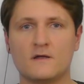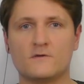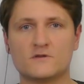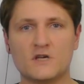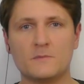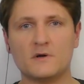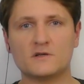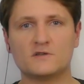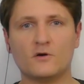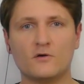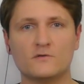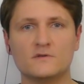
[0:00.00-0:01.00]
The Shepard
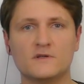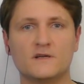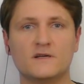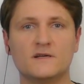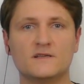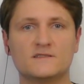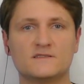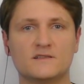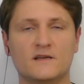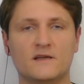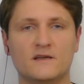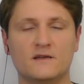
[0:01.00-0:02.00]
tone is
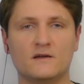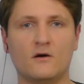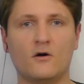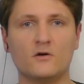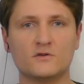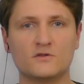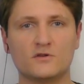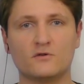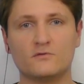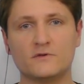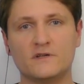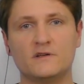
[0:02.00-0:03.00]
a
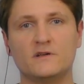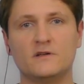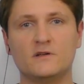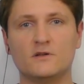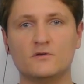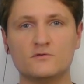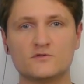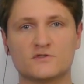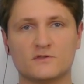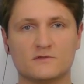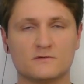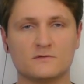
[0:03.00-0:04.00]
auditory
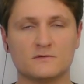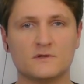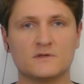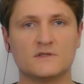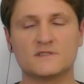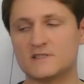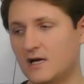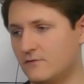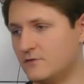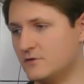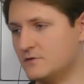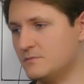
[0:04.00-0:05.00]
illusion
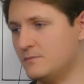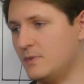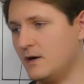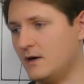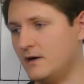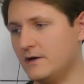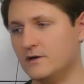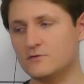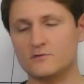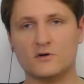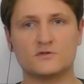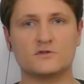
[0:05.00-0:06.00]
discovered by
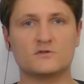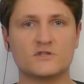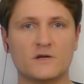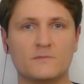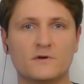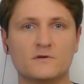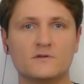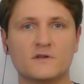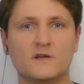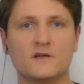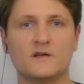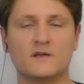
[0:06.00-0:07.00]
Roger Shepard
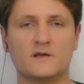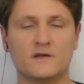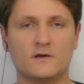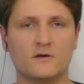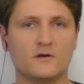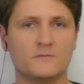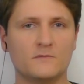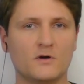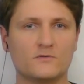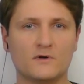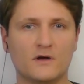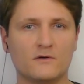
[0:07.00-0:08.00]
um,
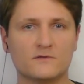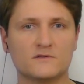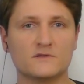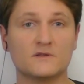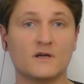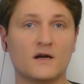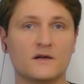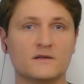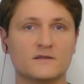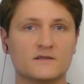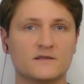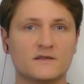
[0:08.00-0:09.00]
around
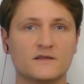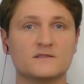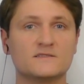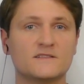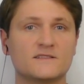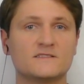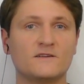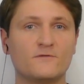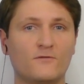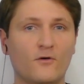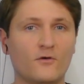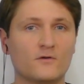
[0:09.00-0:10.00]
nineteen
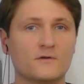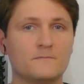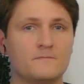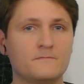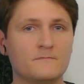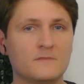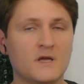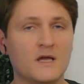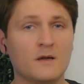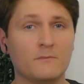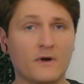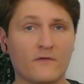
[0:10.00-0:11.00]
sixty-four.
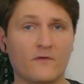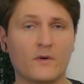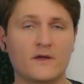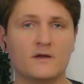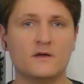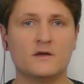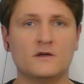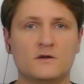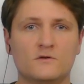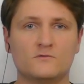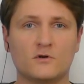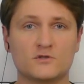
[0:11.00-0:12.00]
By the way,
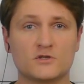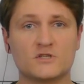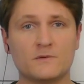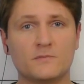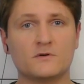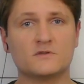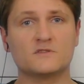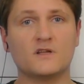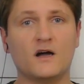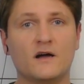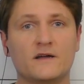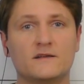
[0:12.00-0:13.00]
Roger Shepard
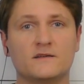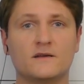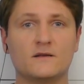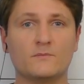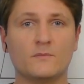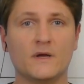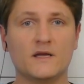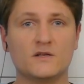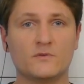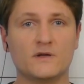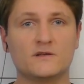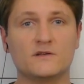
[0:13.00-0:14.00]
died in May
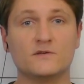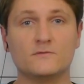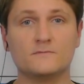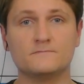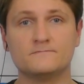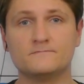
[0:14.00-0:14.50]
twenty-two.